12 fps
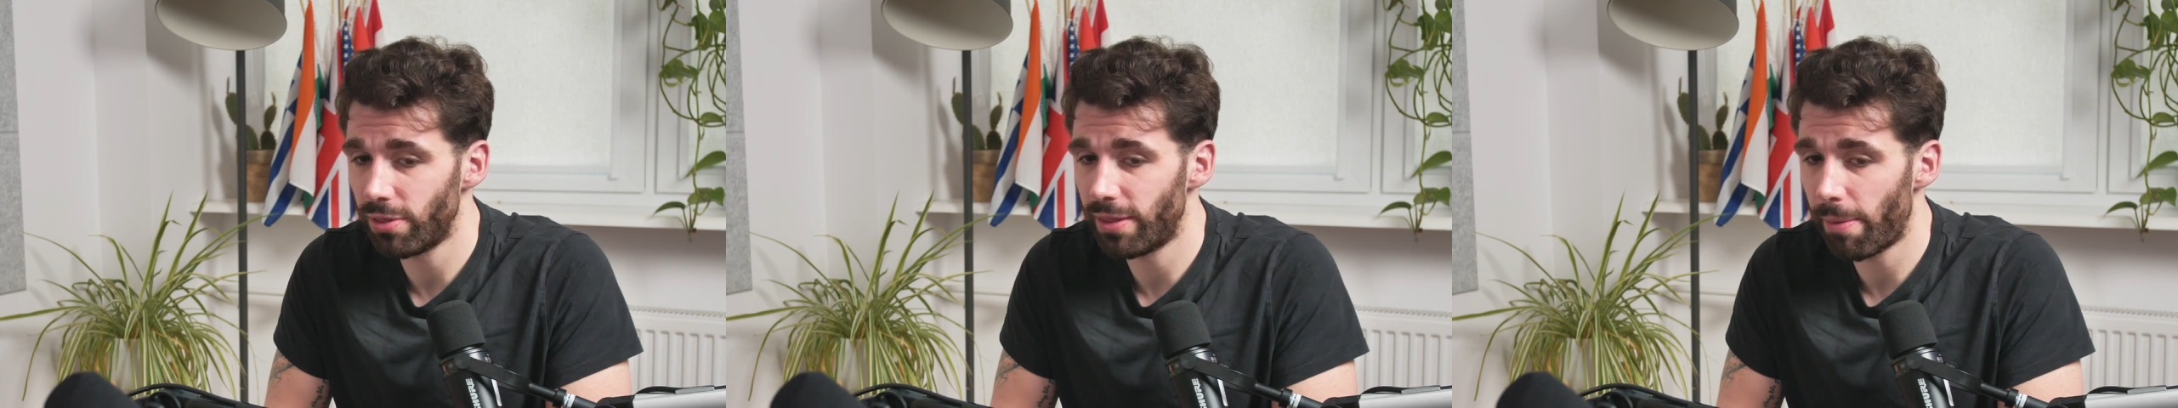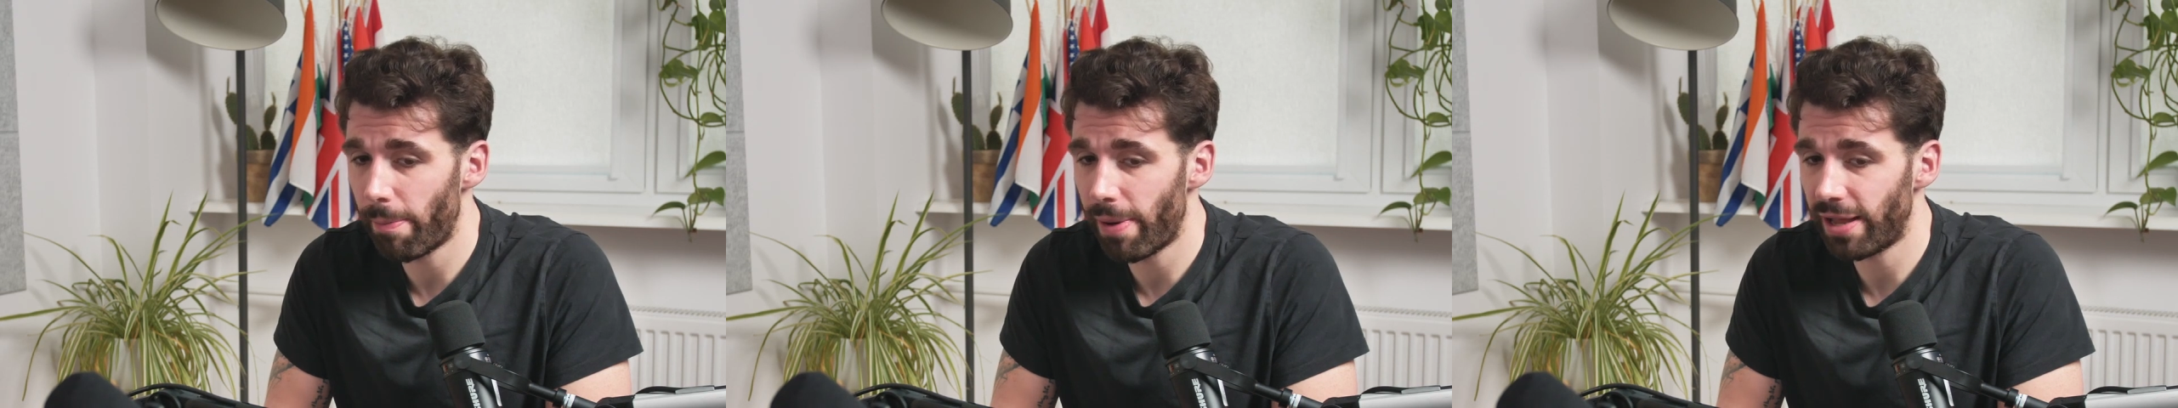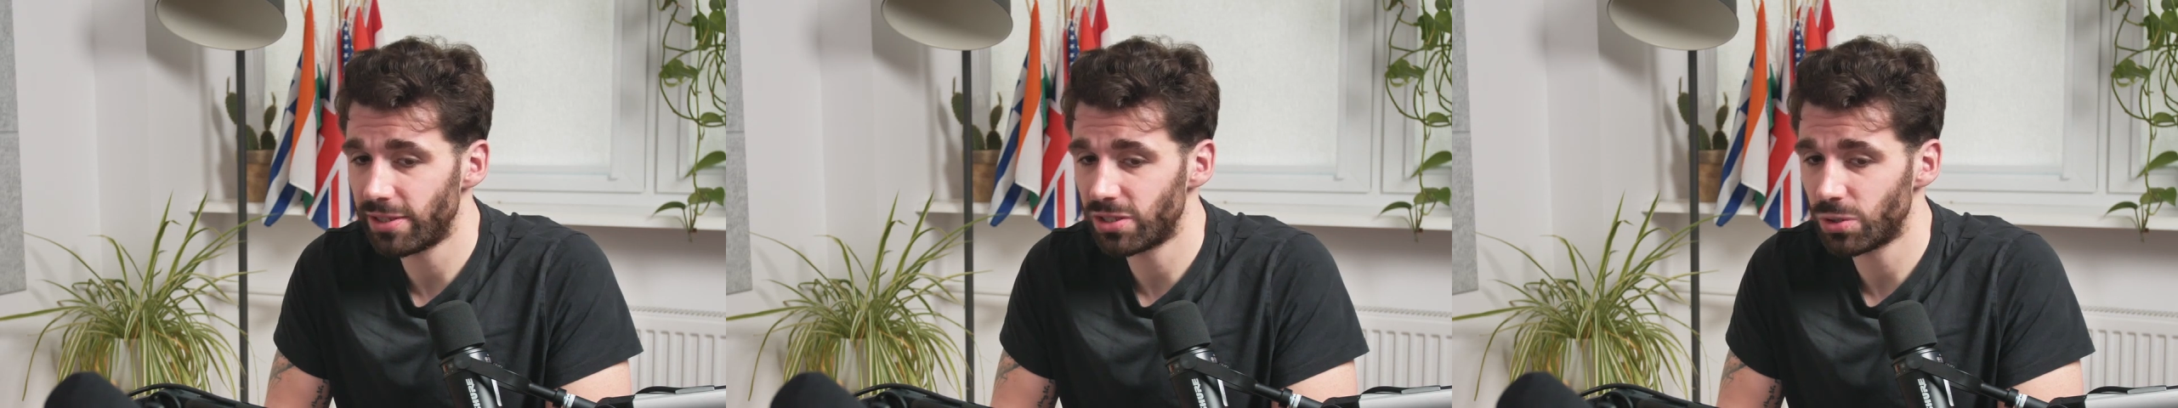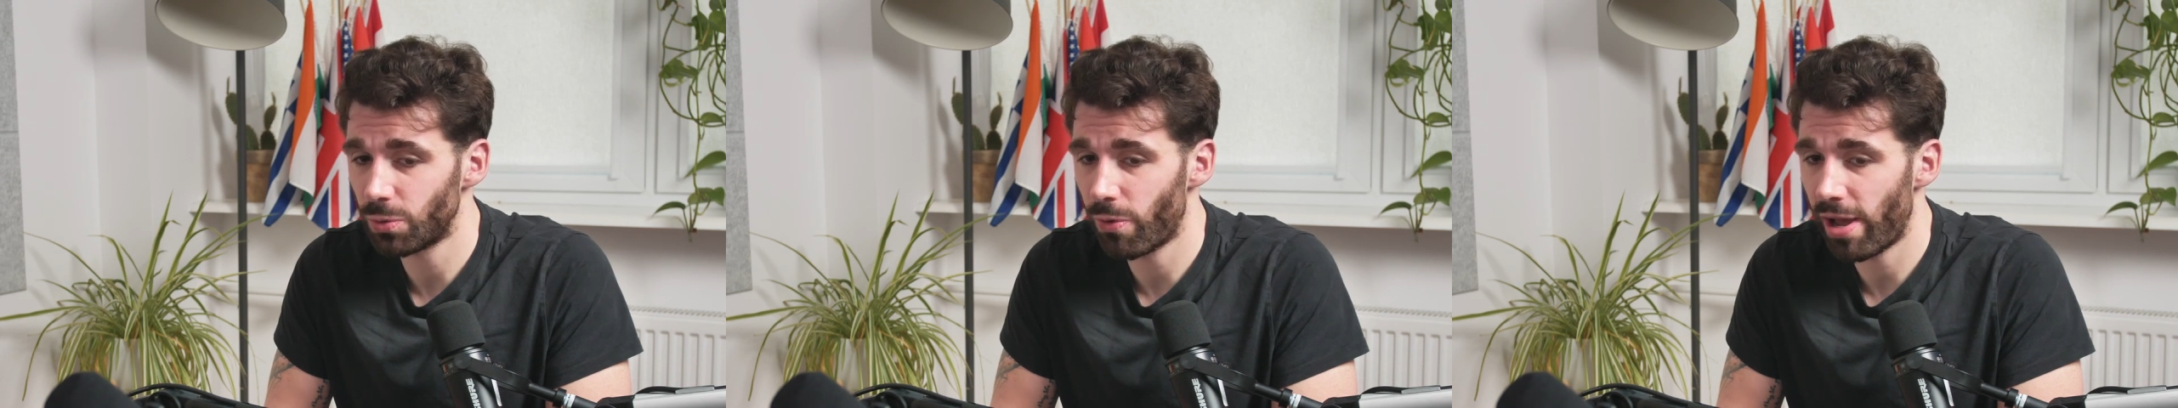the
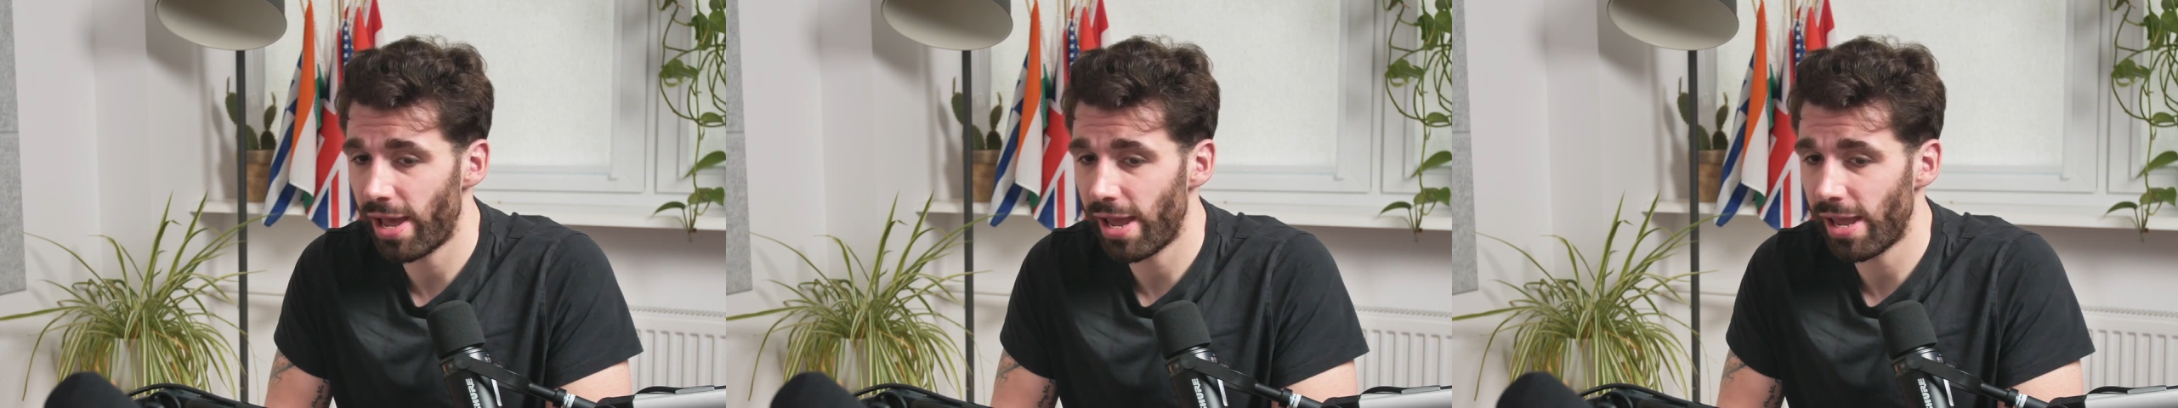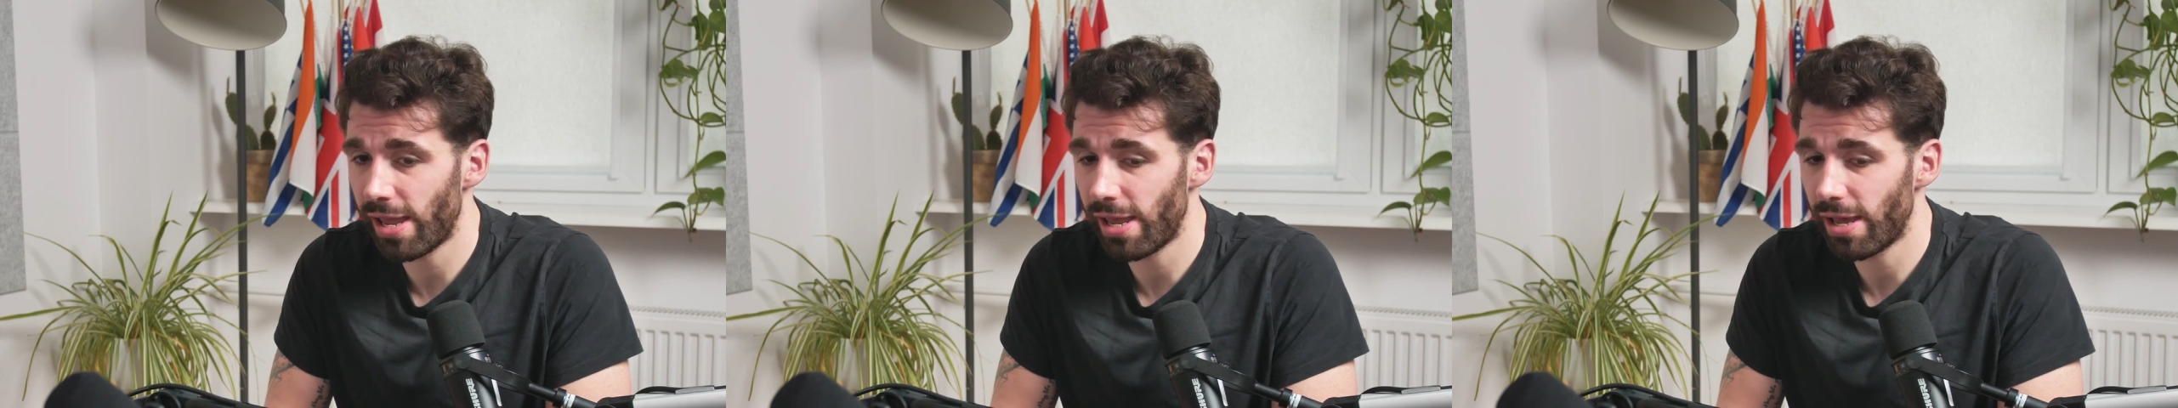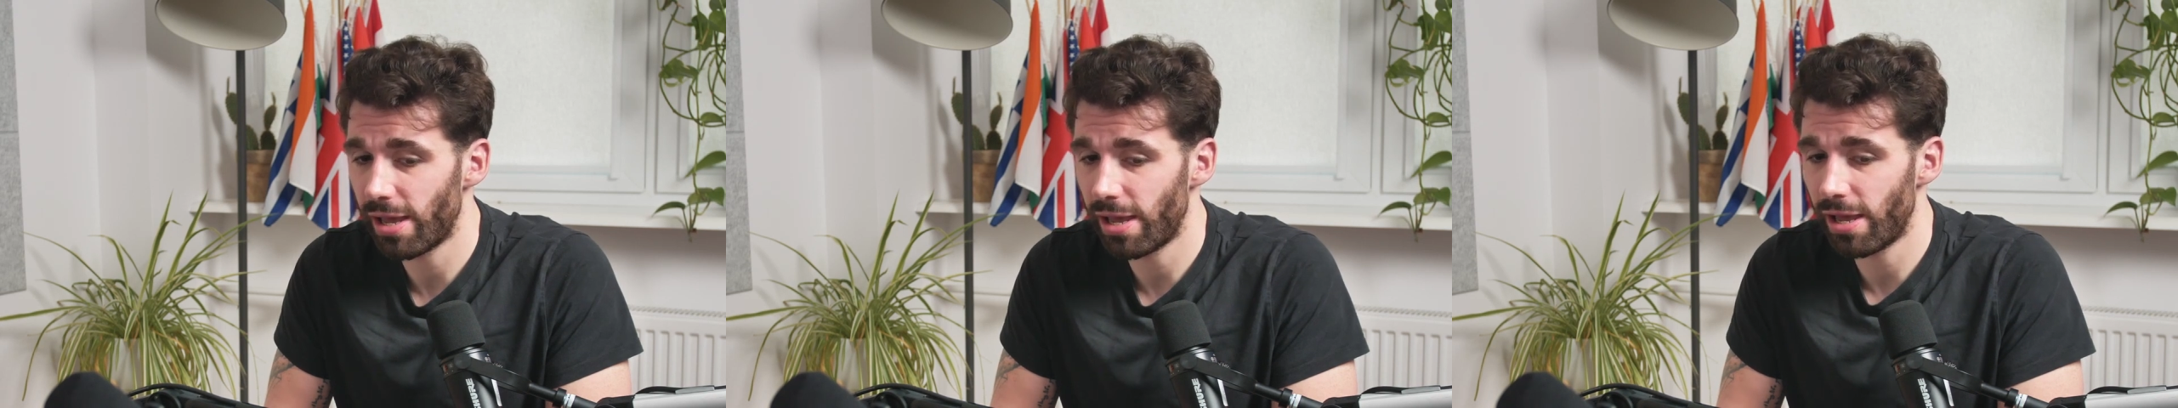best way